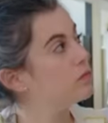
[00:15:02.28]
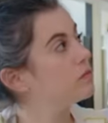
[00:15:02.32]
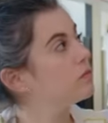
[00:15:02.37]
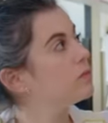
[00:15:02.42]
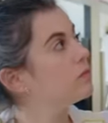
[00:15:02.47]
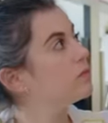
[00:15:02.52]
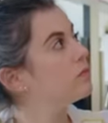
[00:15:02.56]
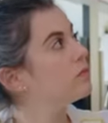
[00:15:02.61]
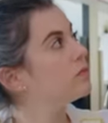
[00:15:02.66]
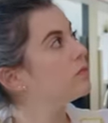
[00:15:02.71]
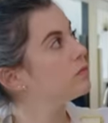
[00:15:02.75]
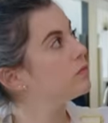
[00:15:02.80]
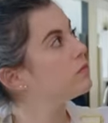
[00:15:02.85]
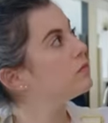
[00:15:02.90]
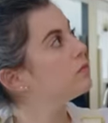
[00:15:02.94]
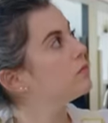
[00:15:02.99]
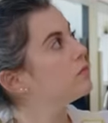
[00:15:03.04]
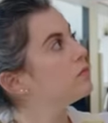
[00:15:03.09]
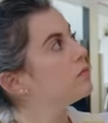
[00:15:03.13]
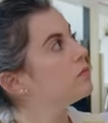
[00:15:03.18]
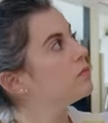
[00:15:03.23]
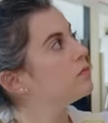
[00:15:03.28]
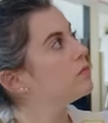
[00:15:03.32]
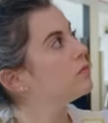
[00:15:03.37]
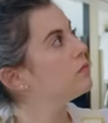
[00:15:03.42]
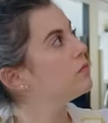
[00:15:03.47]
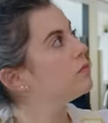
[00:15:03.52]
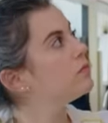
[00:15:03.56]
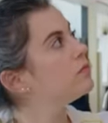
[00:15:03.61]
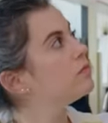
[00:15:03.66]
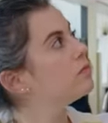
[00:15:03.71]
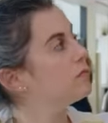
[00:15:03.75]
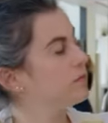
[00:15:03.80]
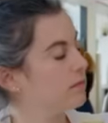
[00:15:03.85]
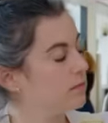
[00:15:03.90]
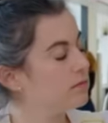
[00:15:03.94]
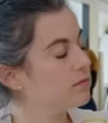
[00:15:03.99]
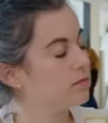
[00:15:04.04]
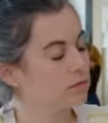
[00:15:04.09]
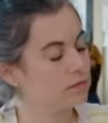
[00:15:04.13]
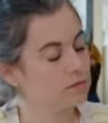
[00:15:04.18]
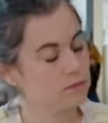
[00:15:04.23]

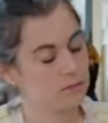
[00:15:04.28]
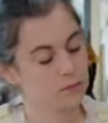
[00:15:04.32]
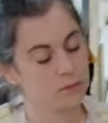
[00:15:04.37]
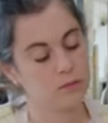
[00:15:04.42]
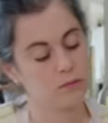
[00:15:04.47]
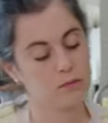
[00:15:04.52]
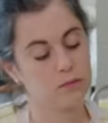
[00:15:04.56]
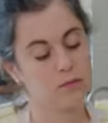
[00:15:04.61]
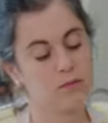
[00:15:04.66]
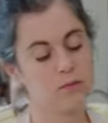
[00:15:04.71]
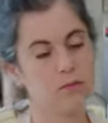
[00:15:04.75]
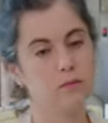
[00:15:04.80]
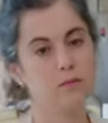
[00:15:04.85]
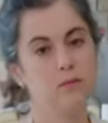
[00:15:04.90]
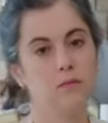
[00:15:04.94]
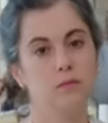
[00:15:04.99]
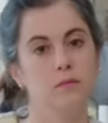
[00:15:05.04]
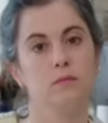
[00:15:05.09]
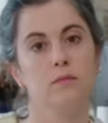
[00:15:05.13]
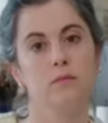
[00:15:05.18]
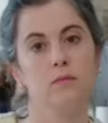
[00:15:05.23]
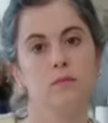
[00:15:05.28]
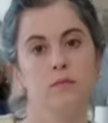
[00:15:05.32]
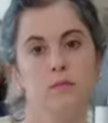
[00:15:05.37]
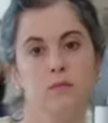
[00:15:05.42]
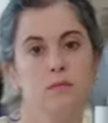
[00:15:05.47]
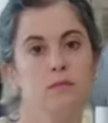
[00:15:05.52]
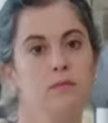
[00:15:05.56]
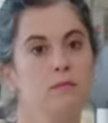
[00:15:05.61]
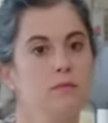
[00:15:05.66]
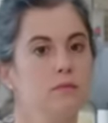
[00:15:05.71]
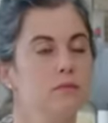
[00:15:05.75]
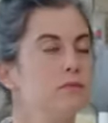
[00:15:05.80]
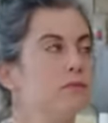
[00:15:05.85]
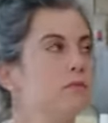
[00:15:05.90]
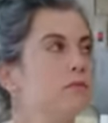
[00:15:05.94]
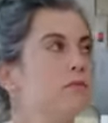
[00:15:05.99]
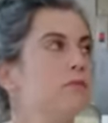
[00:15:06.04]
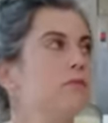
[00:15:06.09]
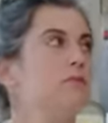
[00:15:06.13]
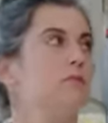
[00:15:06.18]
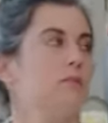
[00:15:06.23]

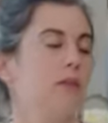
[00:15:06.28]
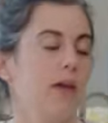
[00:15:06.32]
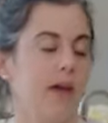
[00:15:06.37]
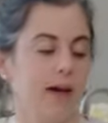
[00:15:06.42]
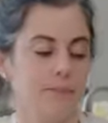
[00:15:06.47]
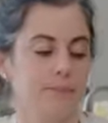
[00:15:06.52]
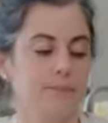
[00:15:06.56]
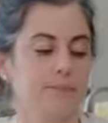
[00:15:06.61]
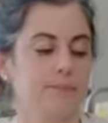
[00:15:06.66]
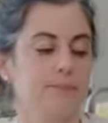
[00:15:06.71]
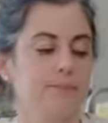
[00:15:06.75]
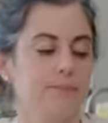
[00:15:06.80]
No words are spoken by the person on screen.